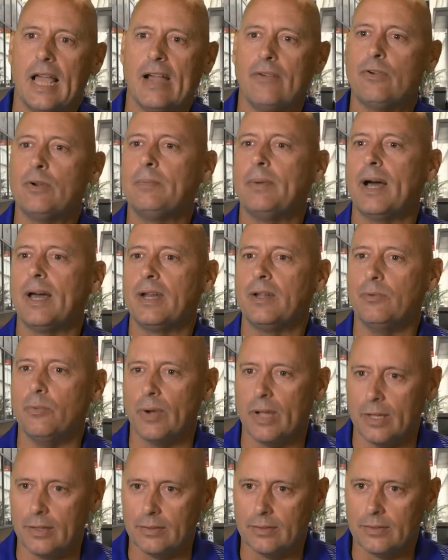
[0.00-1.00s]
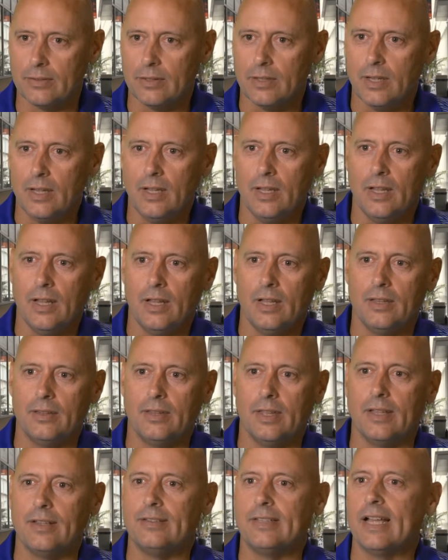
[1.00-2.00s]
Everybody wins.
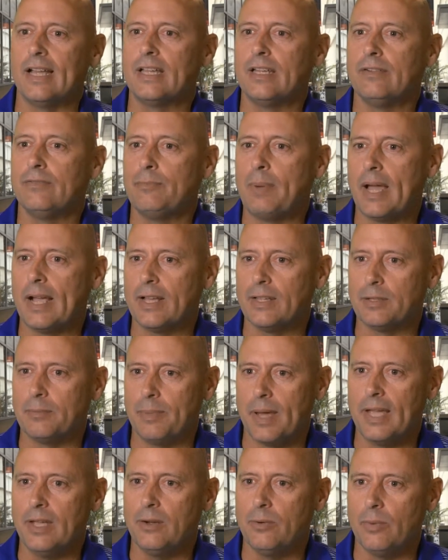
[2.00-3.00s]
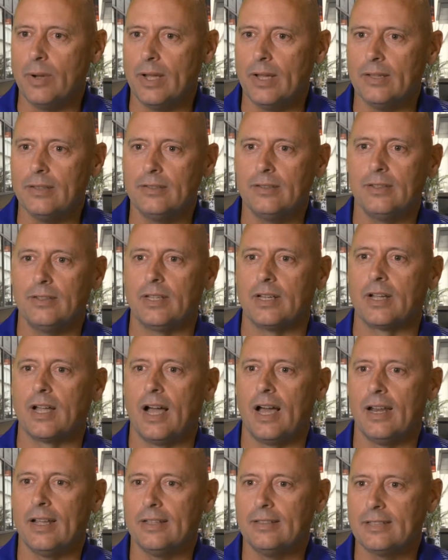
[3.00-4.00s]
The executive back at the bank wins, the
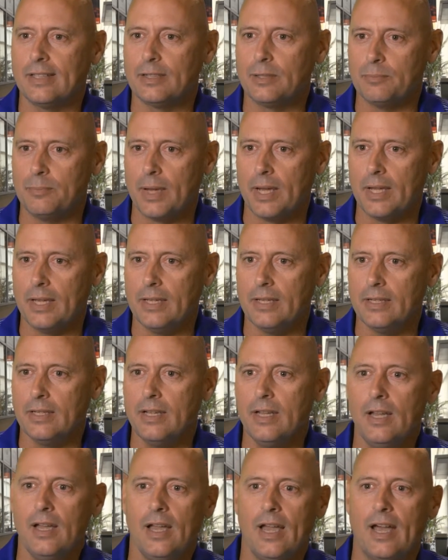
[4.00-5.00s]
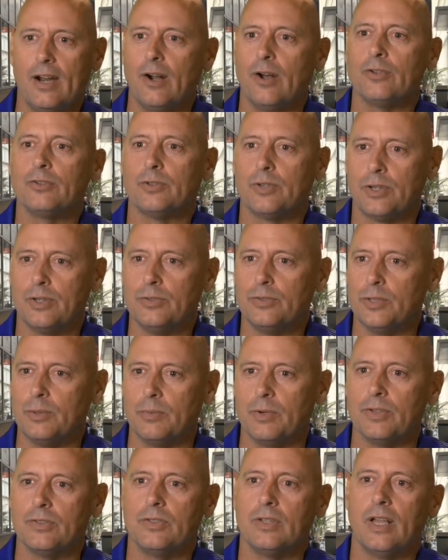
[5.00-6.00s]
colleagues at the bank, and also
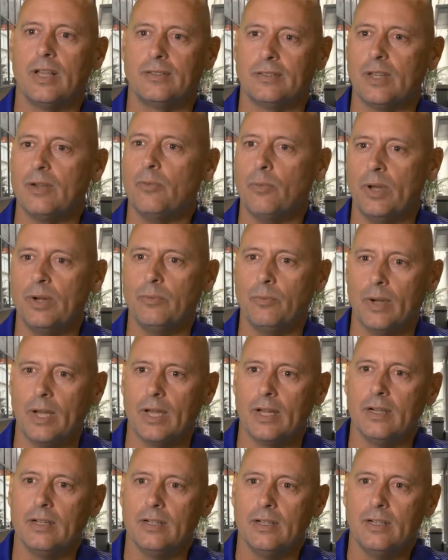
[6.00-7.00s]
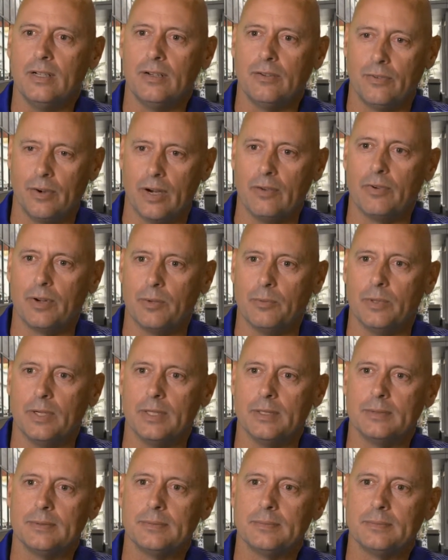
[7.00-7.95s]
consumers. It's a win-win for everyone.